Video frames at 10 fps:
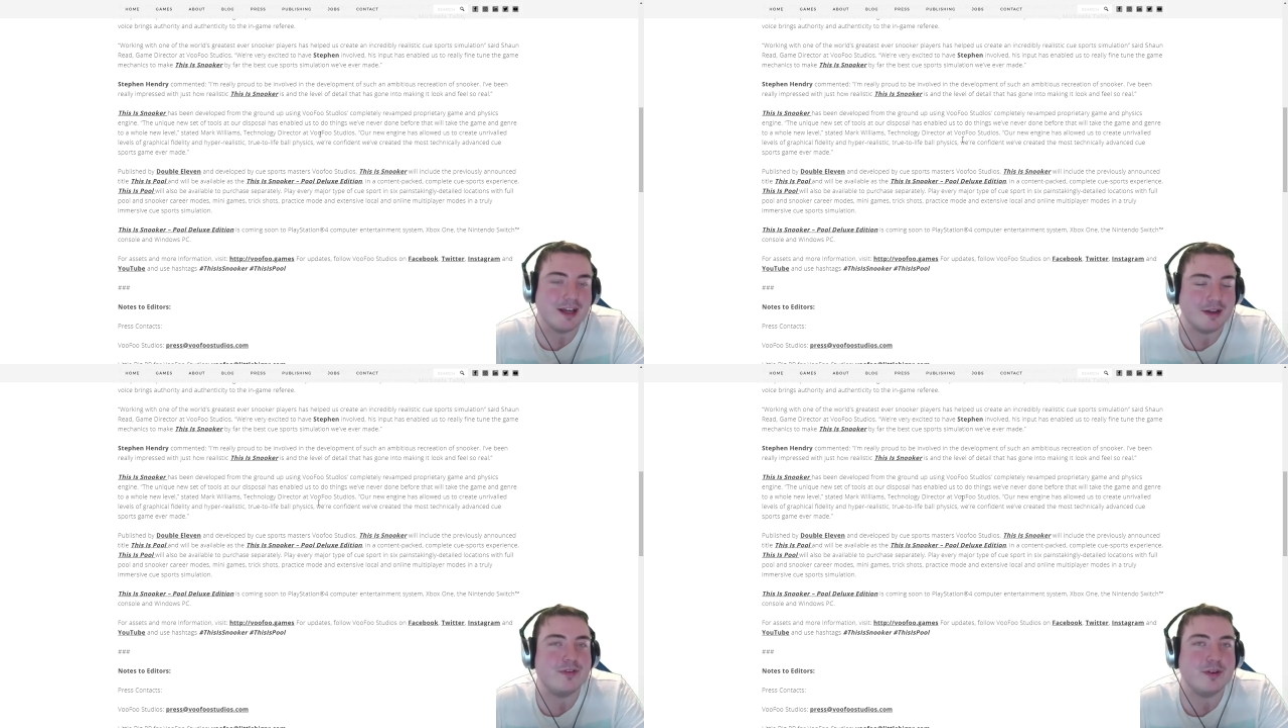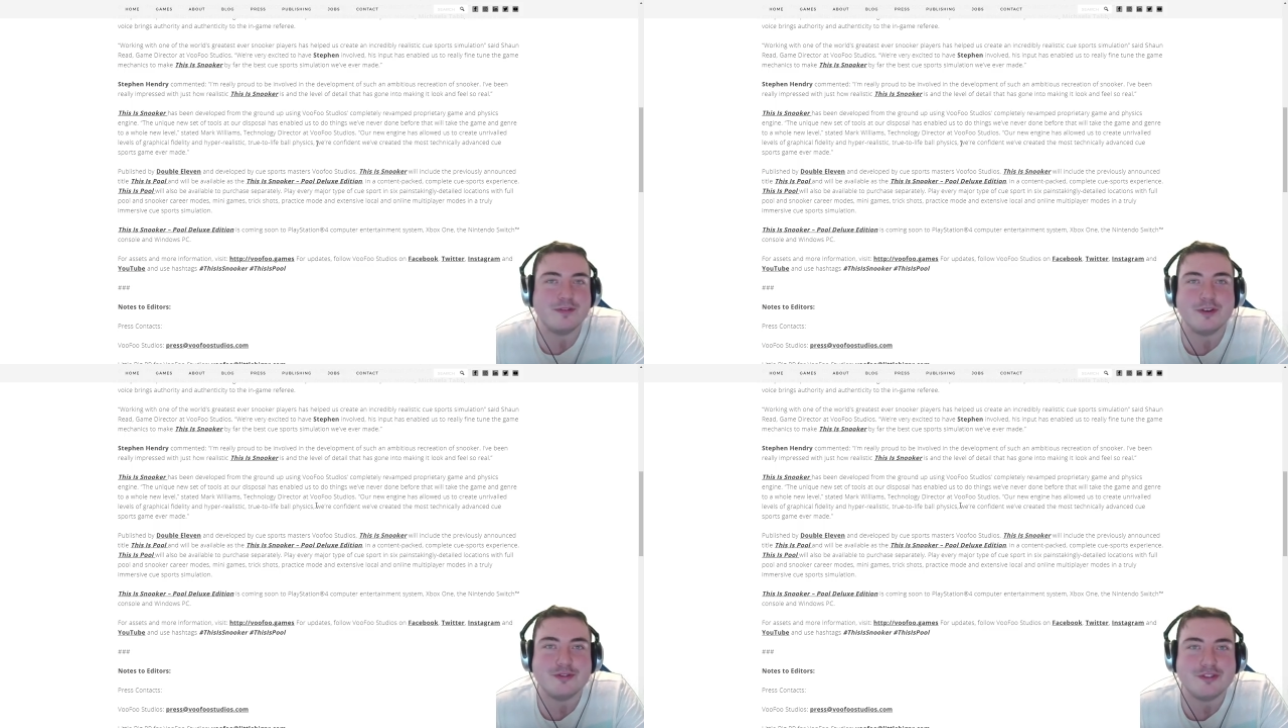at
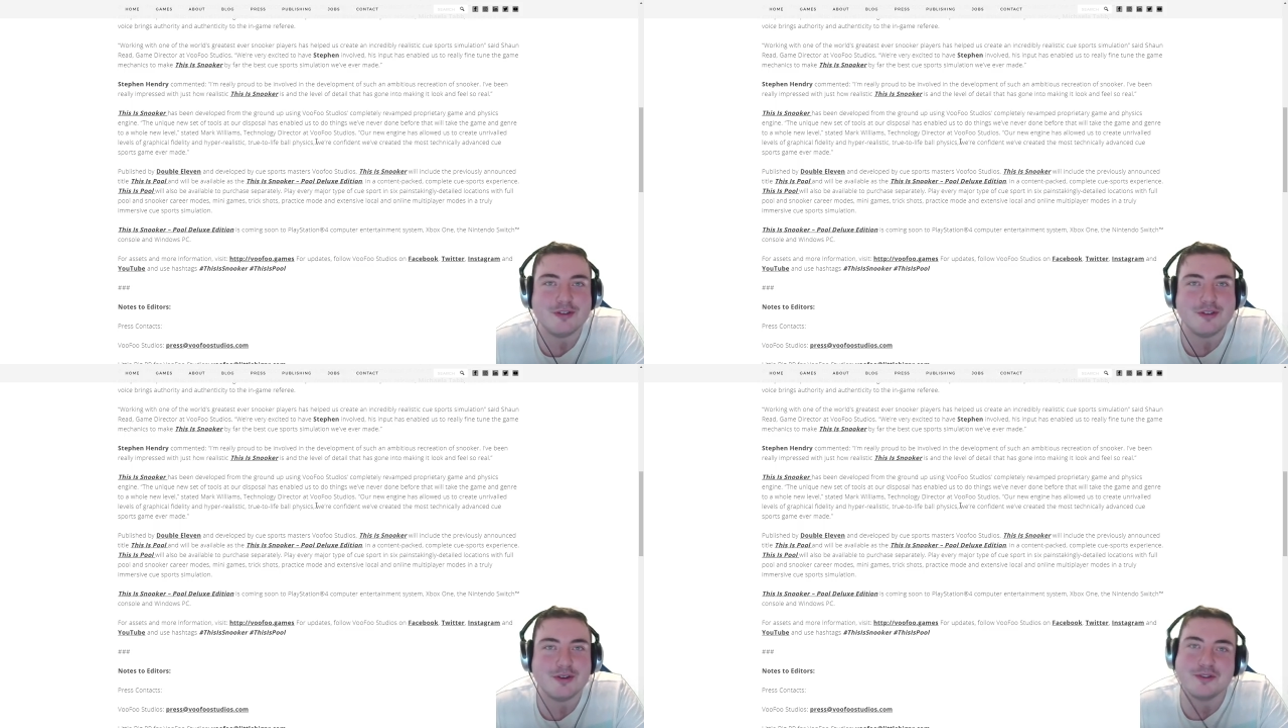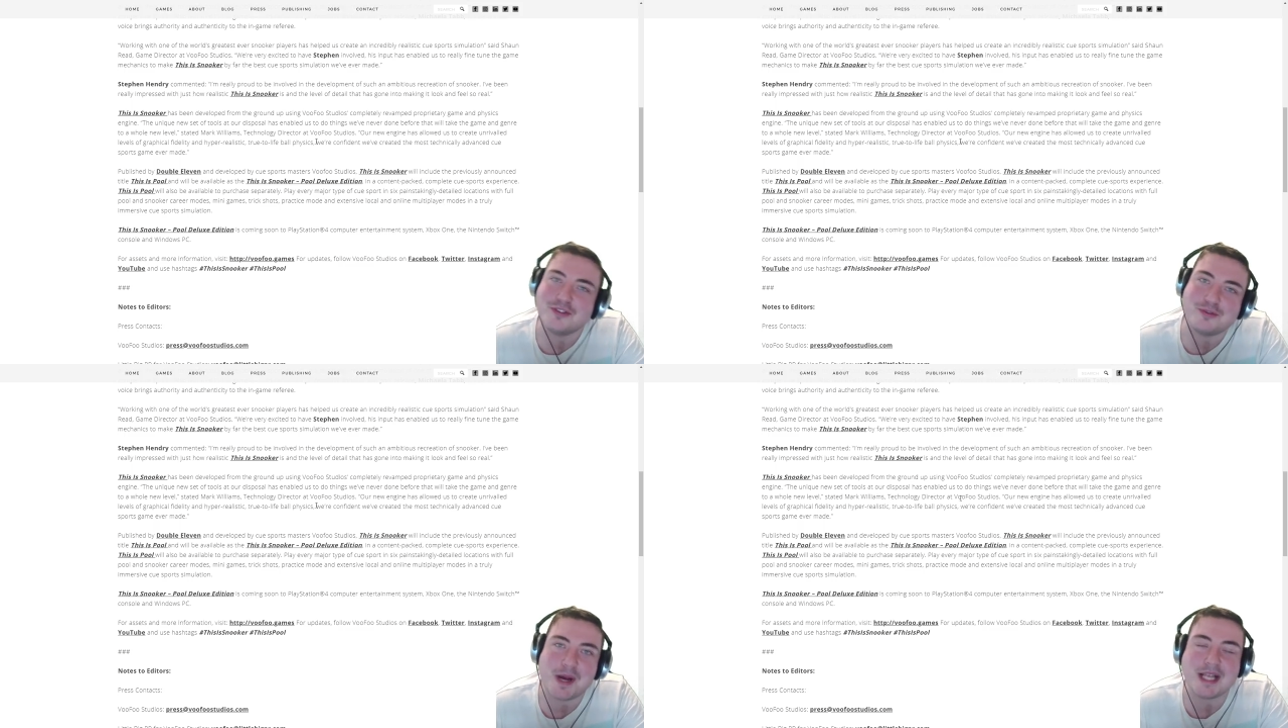VooFoo Studios
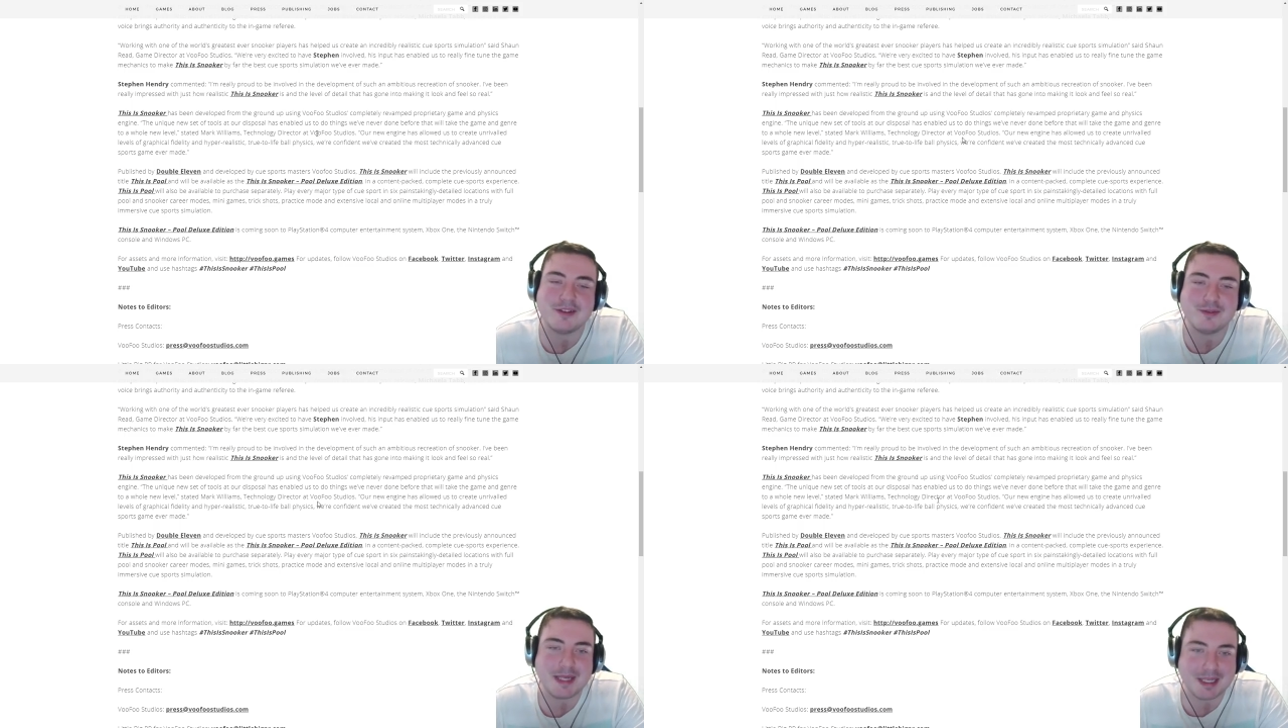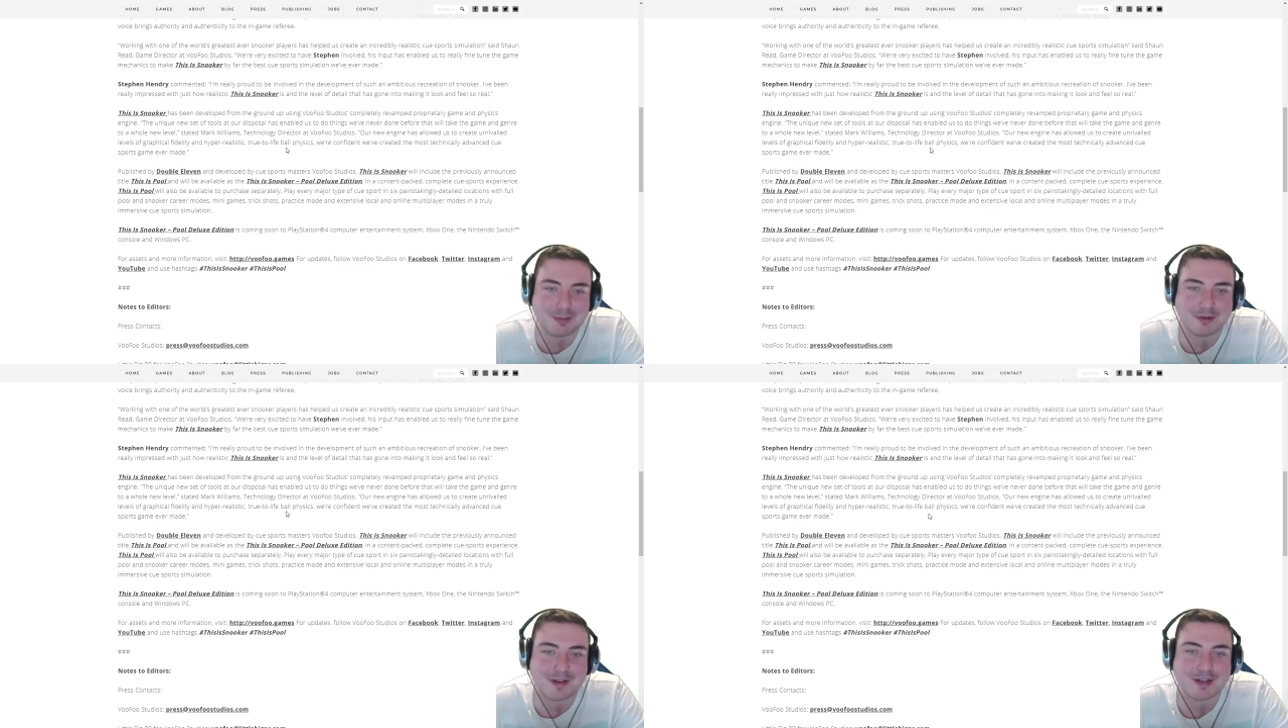as well as being a
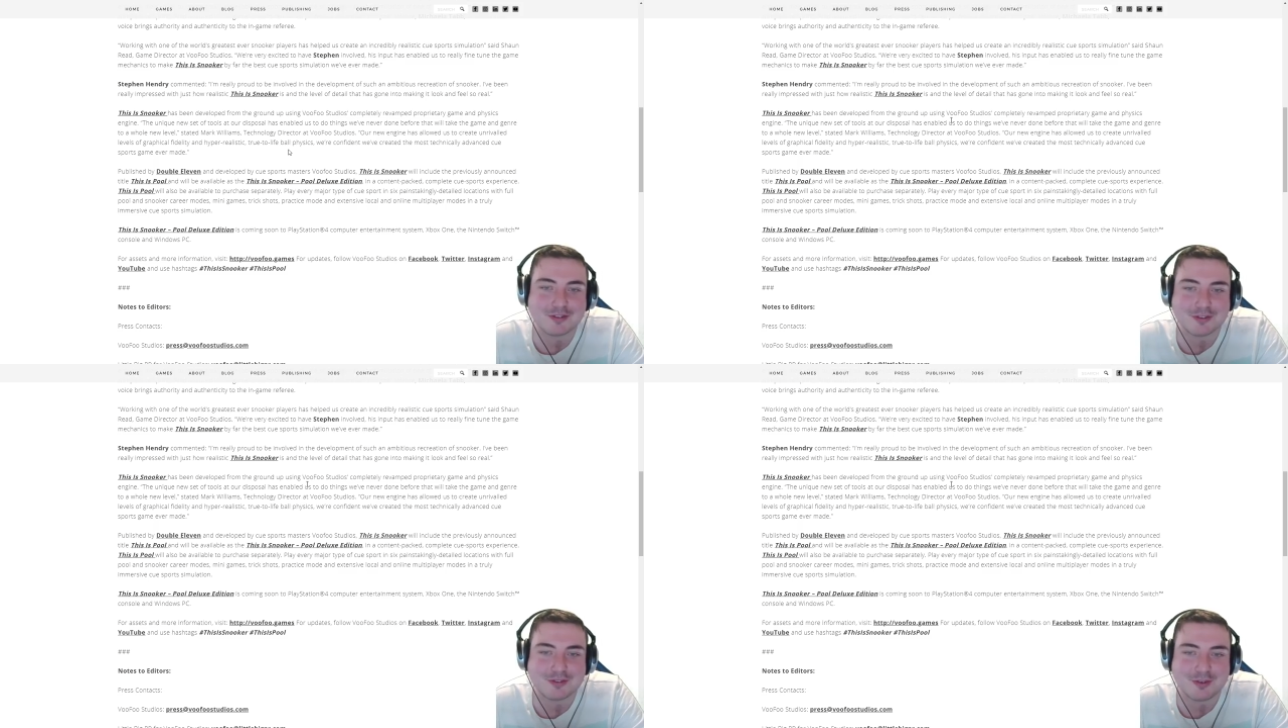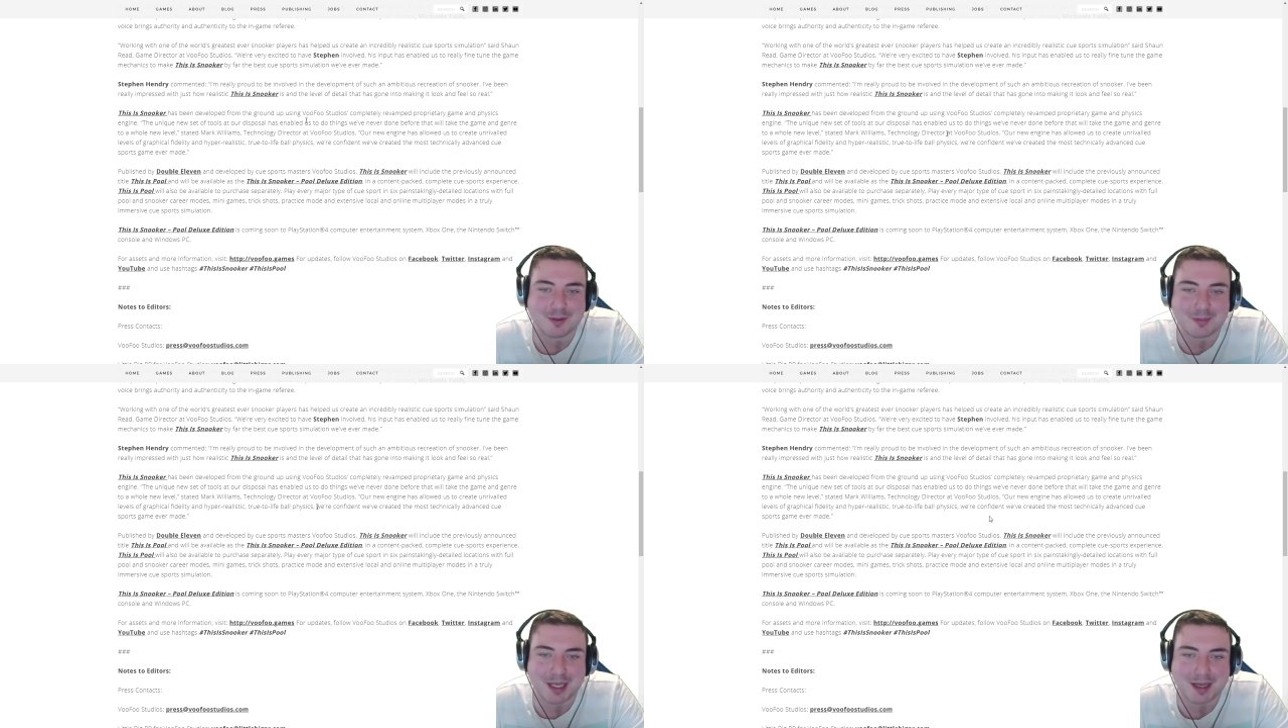professional
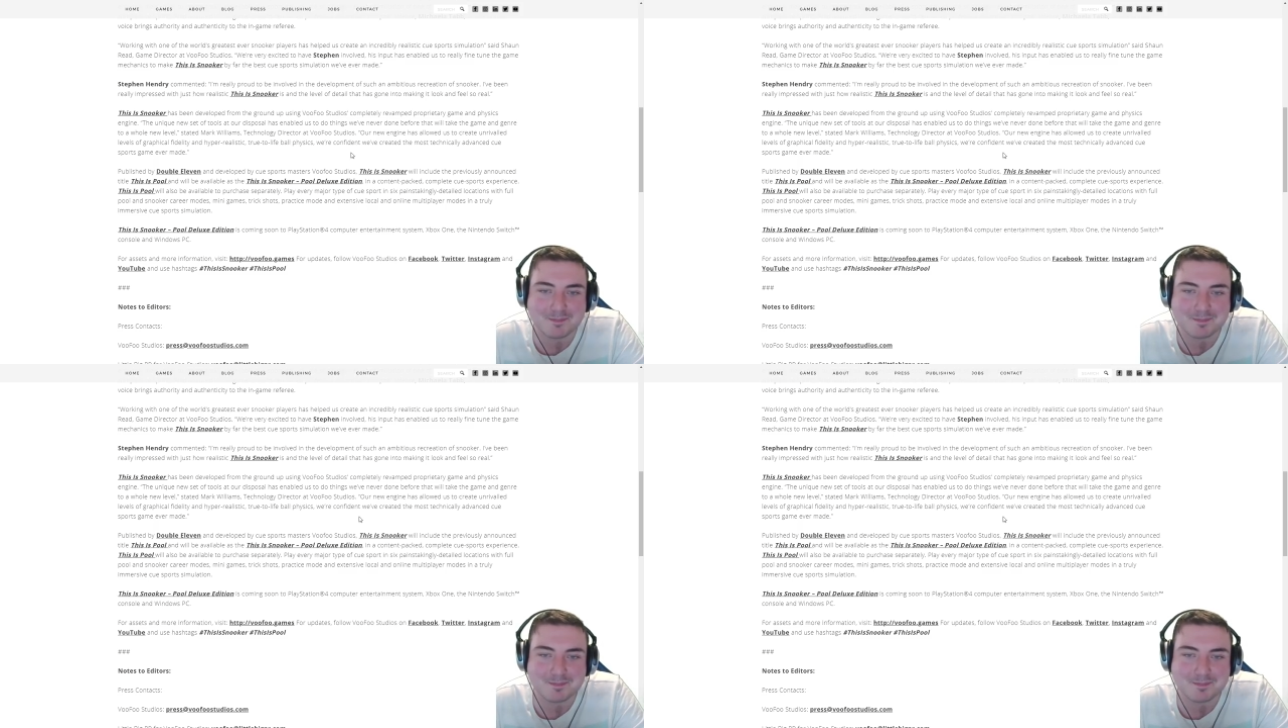snooker player.